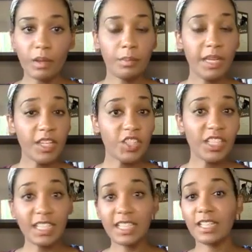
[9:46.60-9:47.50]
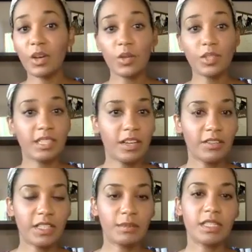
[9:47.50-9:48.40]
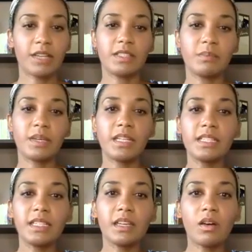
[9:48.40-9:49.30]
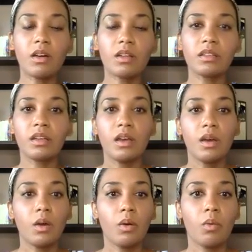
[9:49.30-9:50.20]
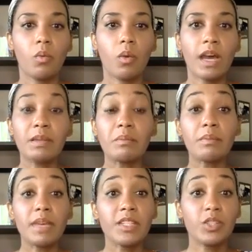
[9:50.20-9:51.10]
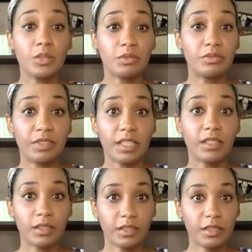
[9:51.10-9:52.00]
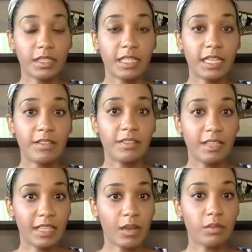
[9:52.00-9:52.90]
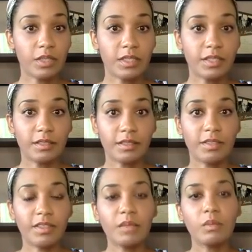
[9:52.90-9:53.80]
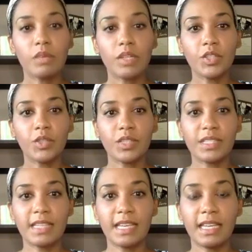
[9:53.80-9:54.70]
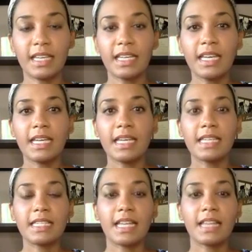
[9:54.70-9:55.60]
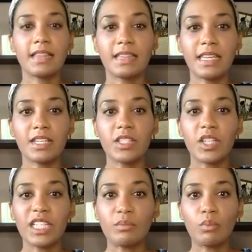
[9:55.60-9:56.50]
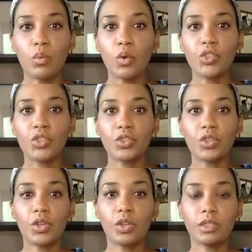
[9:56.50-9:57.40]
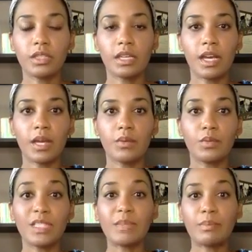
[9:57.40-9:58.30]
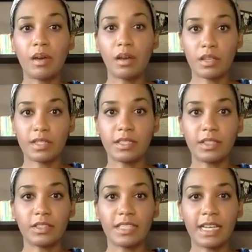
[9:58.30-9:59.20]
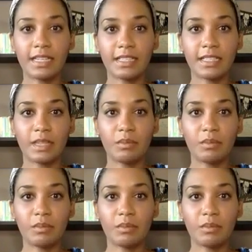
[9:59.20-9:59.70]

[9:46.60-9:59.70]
binge eating or starve themselves, depending on what makes you feel good. And I think that was the theme of what you're saying is that there's an emotional response. Diet can